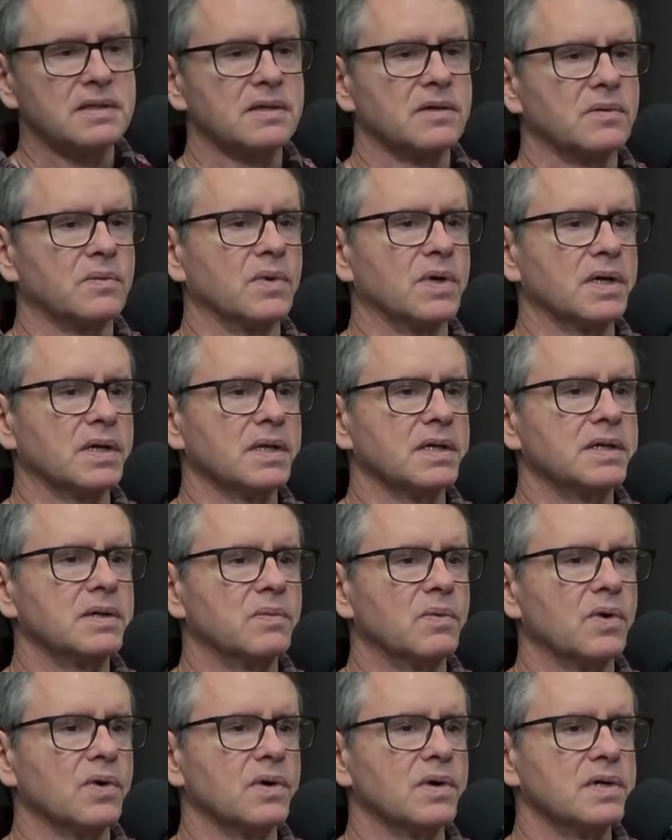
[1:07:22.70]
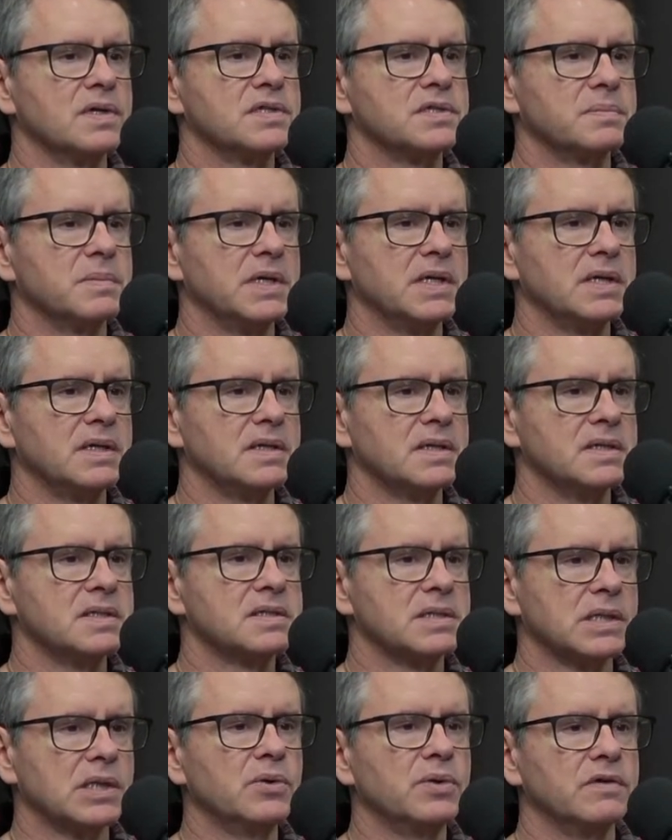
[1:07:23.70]
that really worries me
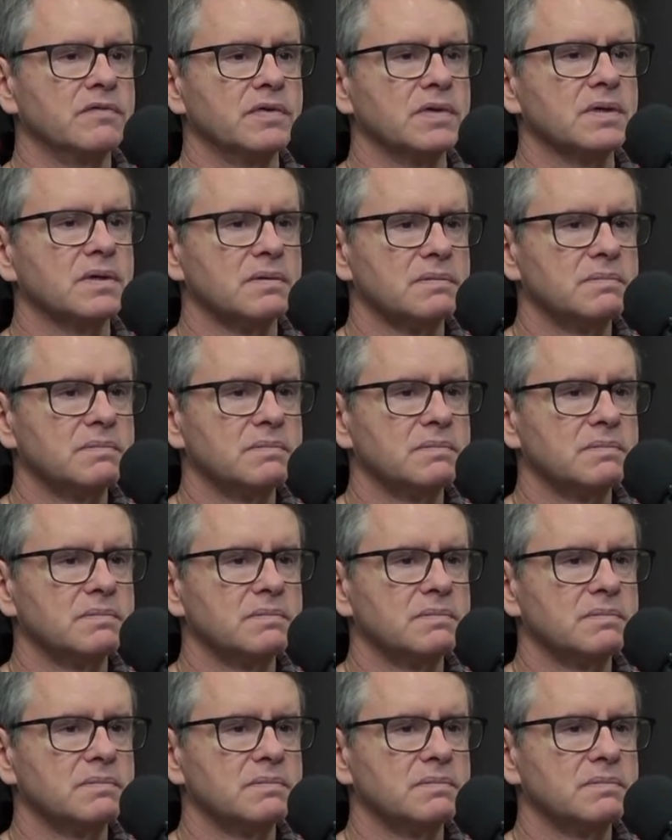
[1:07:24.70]
is Louisville.